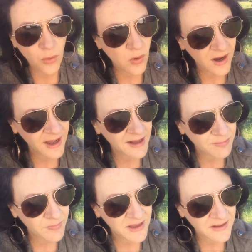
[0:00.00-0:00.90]
fore
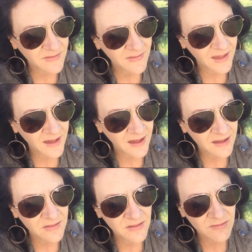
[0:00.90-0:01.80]
and been there,
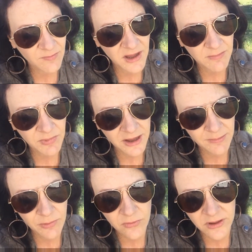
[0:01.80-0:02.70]
and there've been
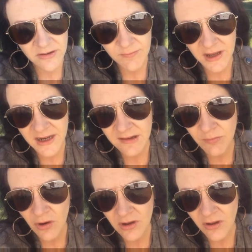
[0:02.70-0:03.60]
people that have been
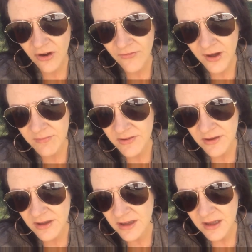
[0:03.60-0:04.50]
in my life up
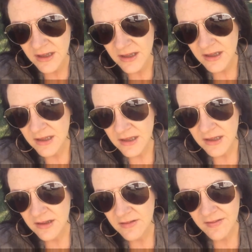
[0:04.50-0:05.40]
to
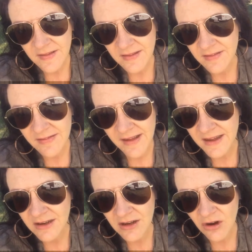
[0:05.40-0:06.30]

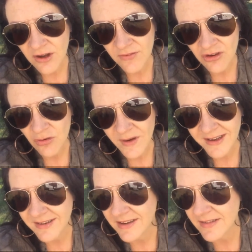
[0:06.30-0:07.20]
16, over
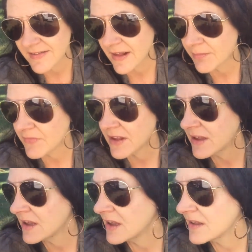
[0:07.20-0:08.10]
20
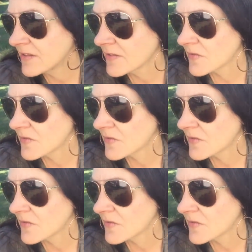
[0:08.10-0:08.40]
something years.